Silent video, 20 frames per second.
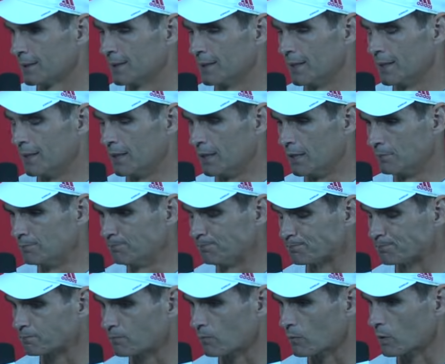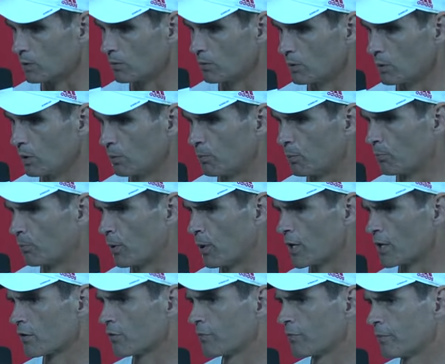You know,
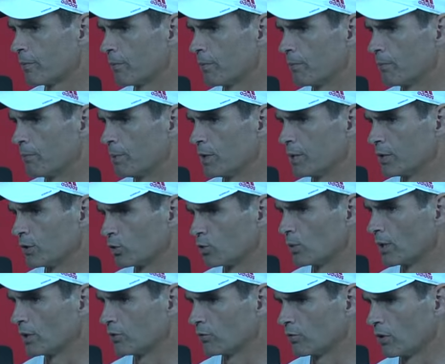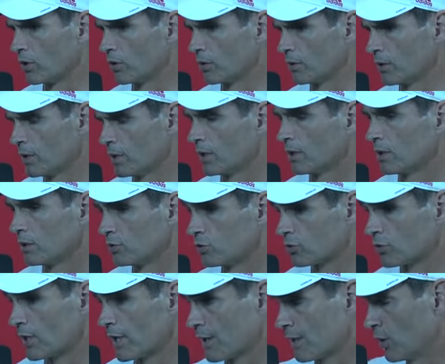part of being in the red zone,
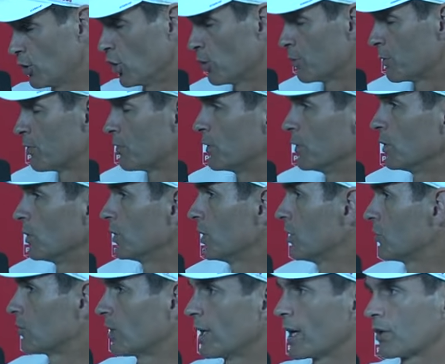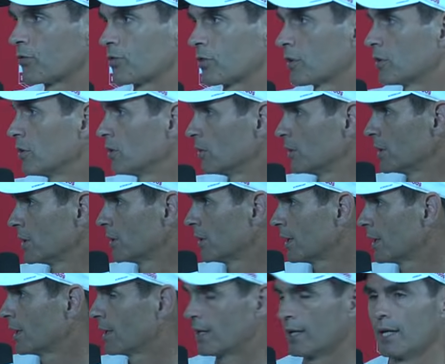just like in the open field, is executing
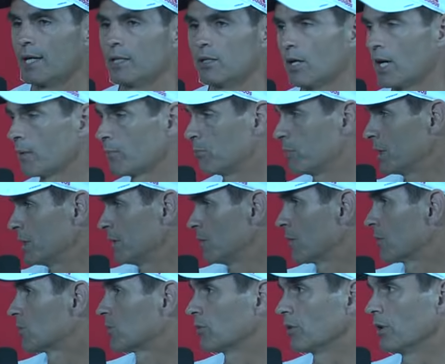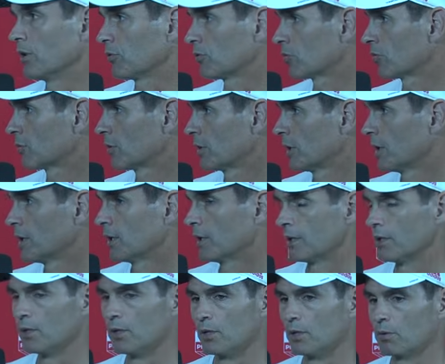and not beating ourselves.
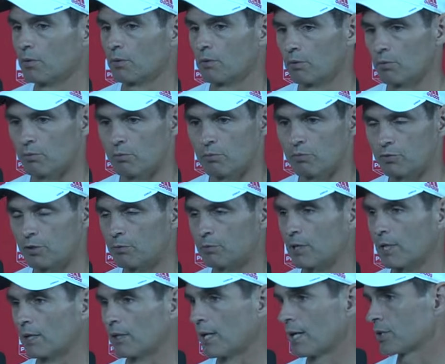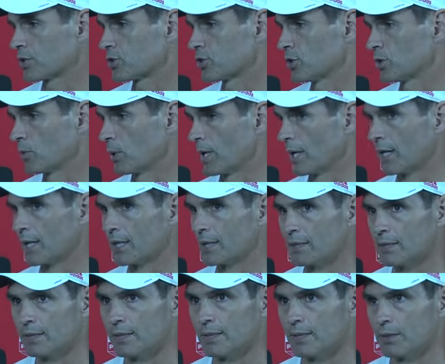You know, it seems like last year we
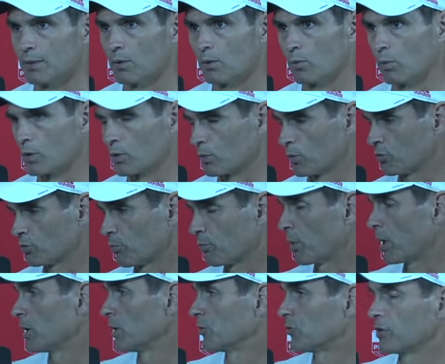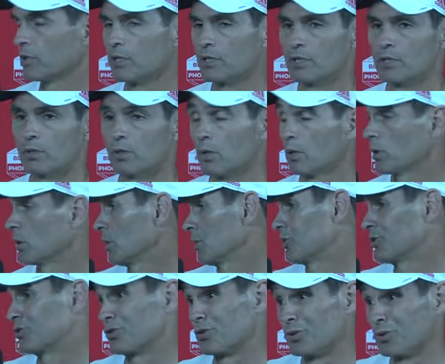had, whether it was a penalty,
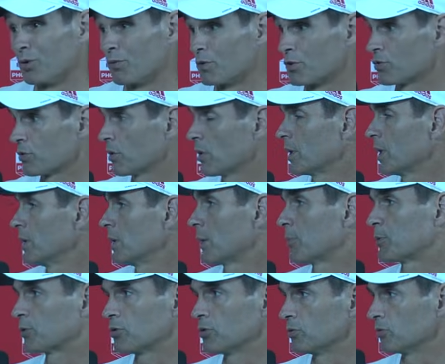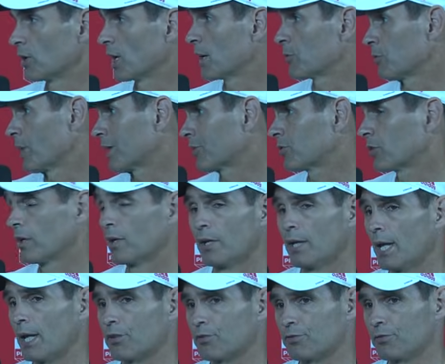turnovers, inopportune times, that
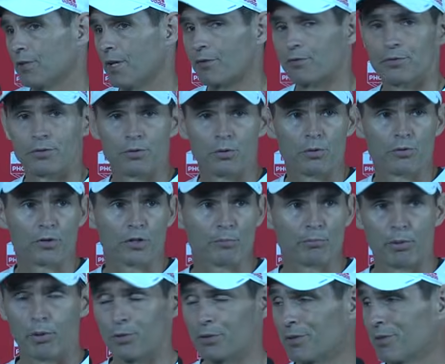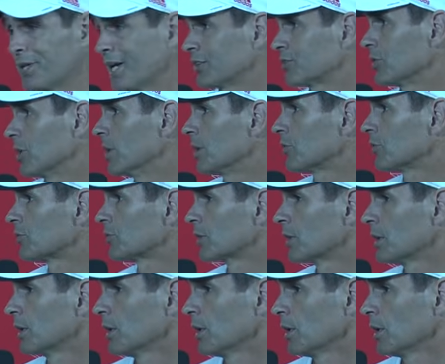has nothing to do with our opponent. That's us.